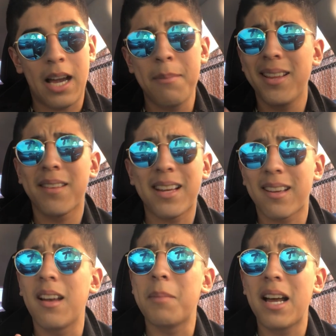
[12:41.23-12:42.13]
believe
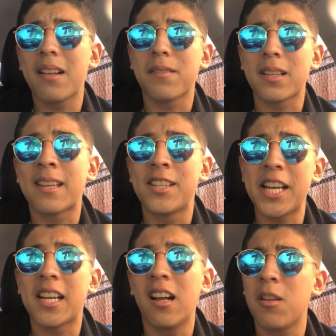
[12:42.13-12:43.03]

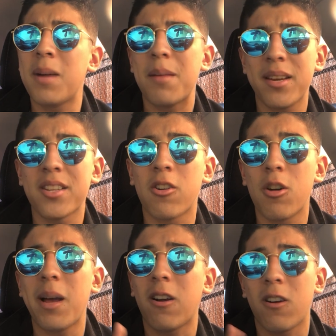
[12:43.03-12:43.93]
Jay Cutler might have been his
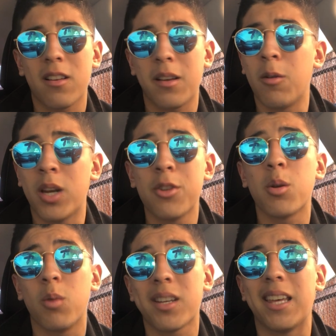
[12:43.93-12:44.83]
quarterback when he was
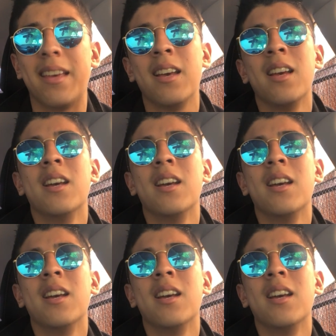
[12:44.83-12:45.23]
a rookie.